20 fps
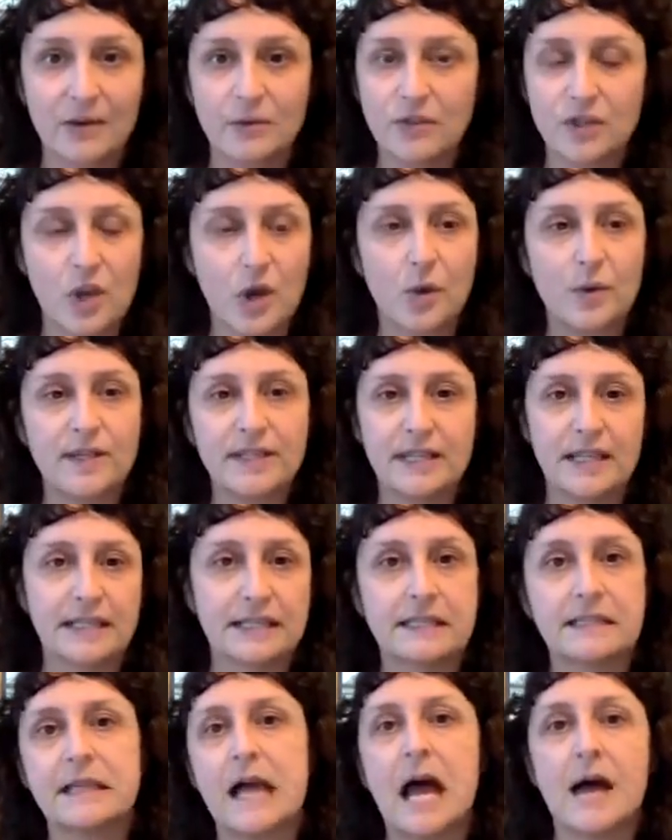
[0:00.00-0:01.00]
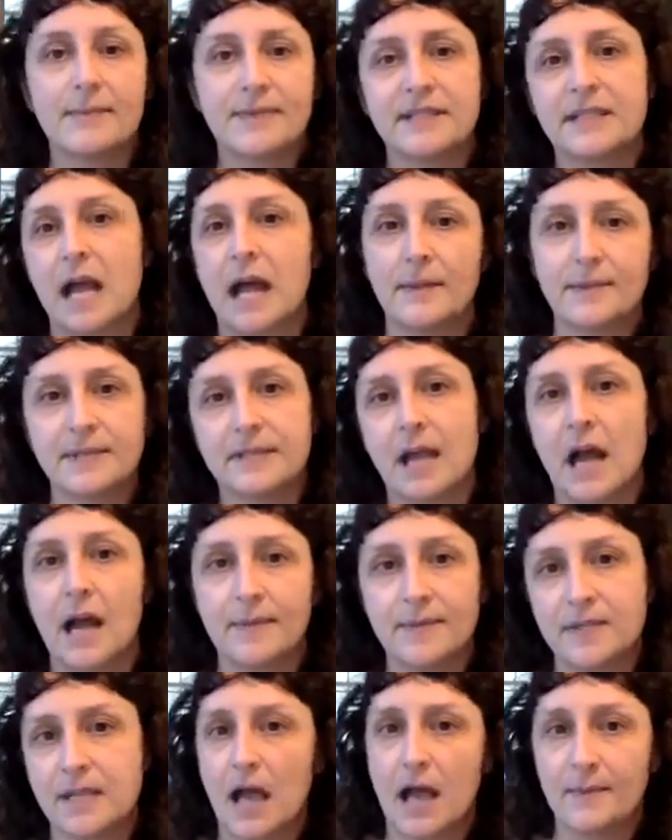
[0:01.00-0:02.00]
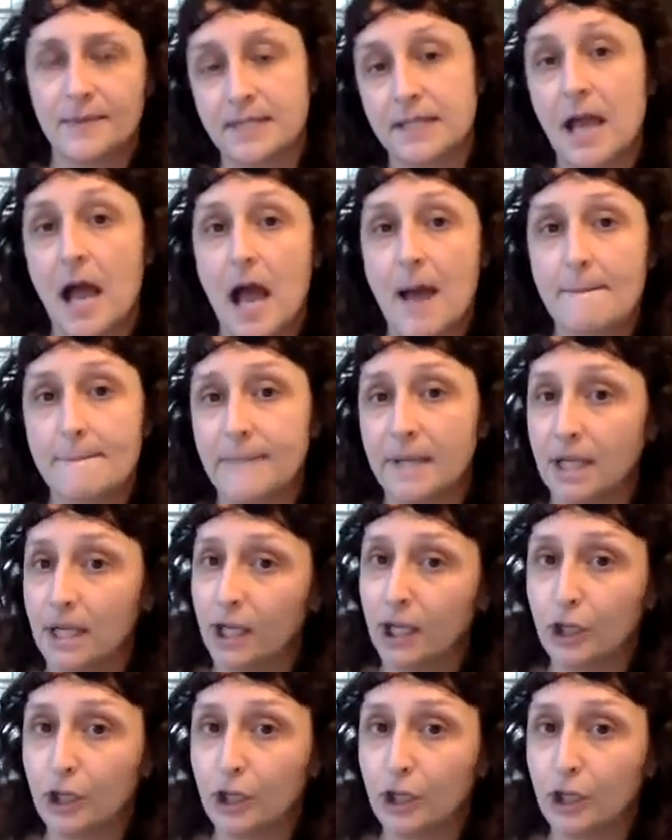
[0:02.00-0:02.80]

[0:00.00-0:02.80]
It was always like, stop, stop, stop, stop, stop being